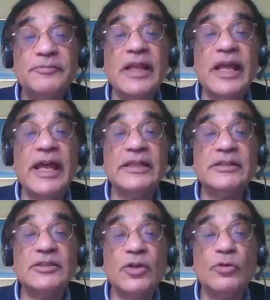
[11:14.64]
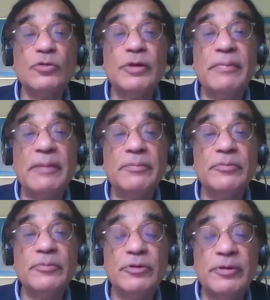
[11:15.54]
And so
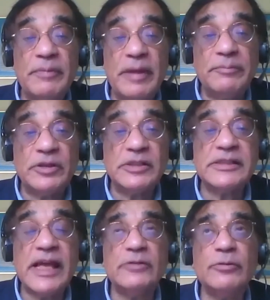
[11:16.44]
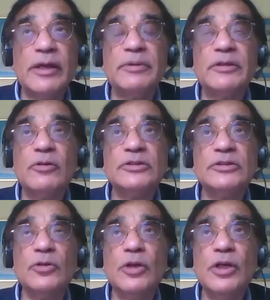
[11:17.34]
remembrance that way, but
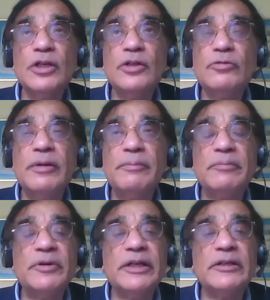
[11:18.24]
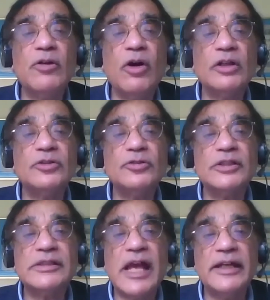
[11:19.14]
also remembering God through
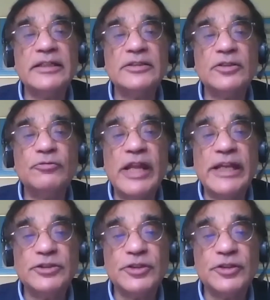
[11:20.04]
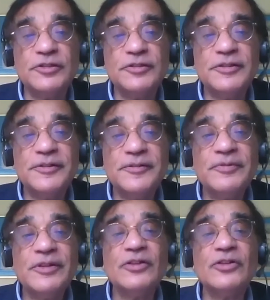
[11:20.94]
the signs of nature.
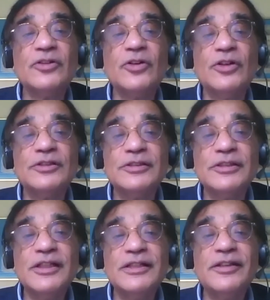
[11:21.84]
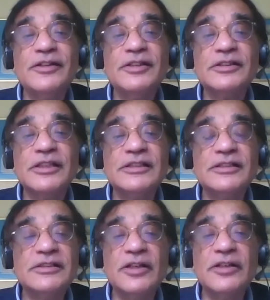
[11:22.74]
Because there is
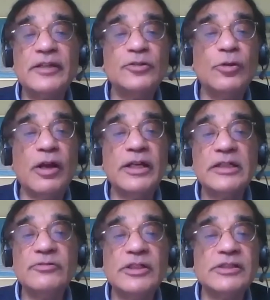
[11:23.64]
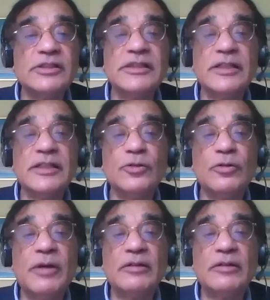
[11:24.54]
this, again, Quranic verses that
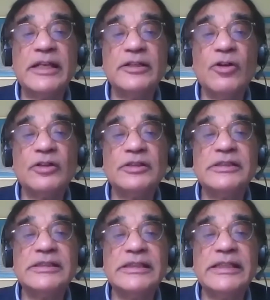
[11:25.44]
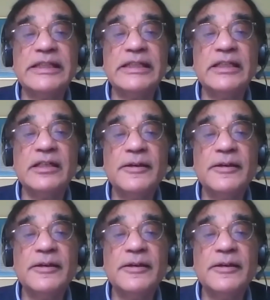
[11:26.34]
talk about, can you not see